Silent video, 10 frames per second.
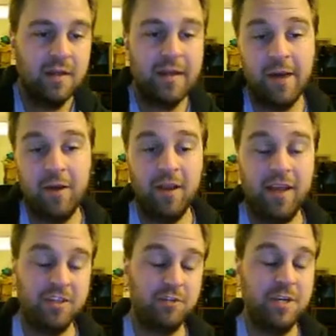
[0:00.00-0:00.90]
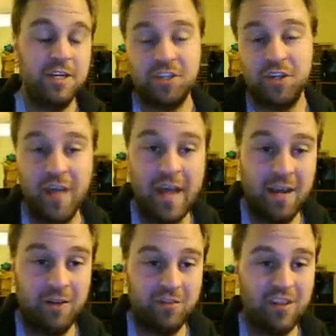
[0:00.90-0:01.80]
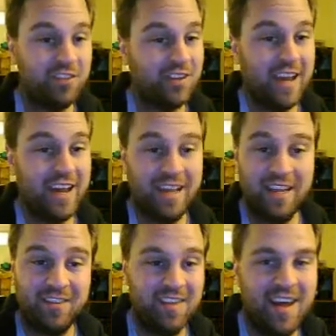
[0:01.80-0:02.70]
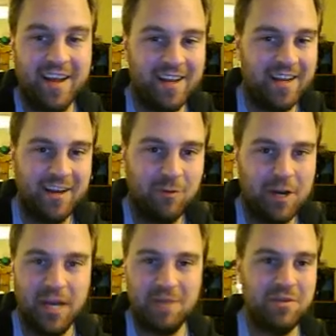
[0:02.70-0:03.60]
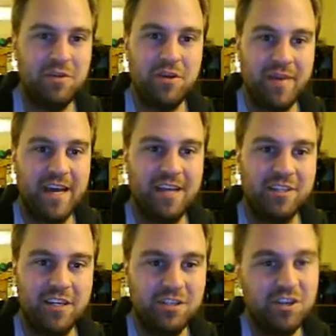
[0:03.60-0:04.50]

Now, unlike traditional elves, this guy is not gonna win any beauty pageant.